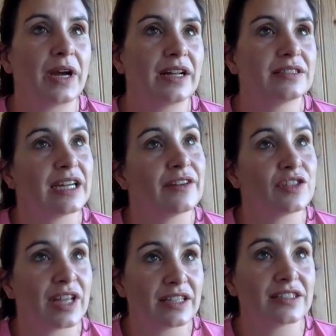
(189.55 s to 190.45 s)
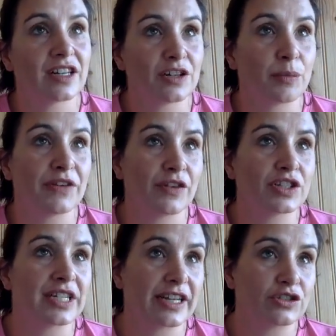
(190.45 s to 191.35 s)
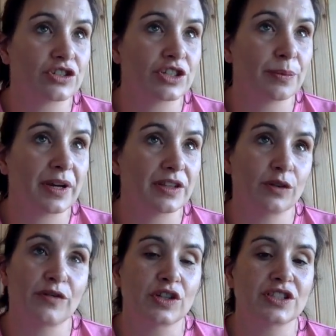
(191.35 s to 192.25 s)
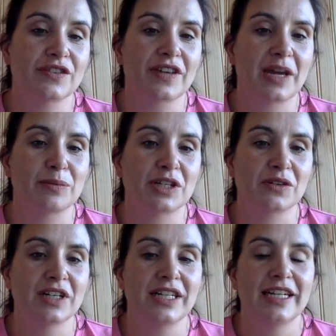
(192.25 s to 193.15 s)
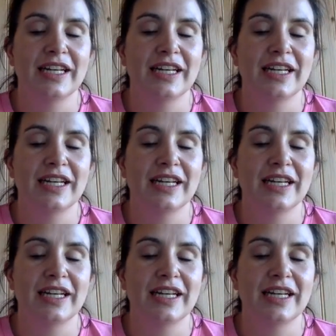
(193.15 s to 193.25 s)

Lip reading: and after that started my first lectureship at the University of Cape Town.